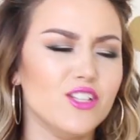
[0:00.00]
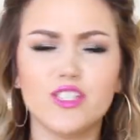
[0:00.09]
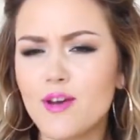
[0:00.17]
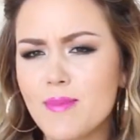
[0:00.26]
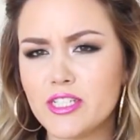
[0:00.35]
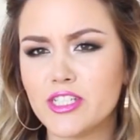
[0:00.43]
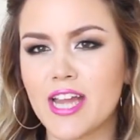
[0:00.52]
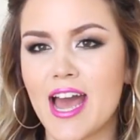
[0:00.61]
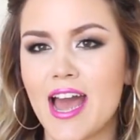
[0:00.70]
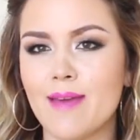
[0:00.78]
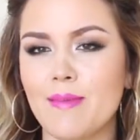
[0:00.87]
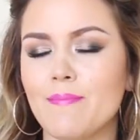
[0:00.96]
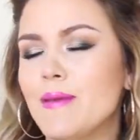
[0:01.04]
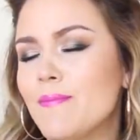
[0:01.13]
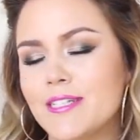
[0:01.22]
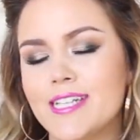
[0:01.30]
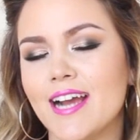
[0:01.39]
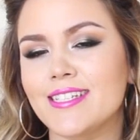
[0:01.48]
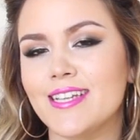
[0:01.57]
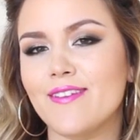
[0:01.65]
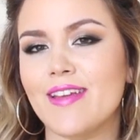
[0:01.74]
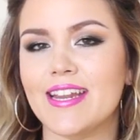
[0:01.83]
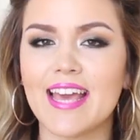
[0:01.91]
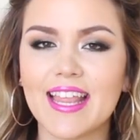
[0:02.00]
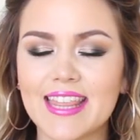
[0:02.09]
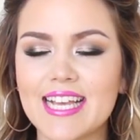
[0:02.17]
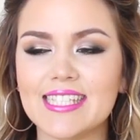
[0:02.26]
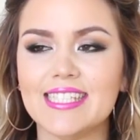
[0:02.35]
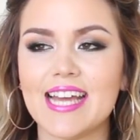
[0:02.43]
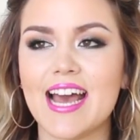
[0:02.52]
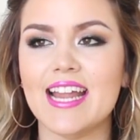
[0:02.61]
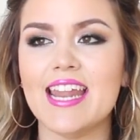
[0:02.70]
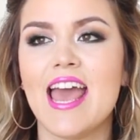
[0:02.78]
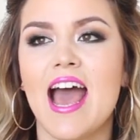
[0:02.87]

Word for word: so much time and be productive and get things done.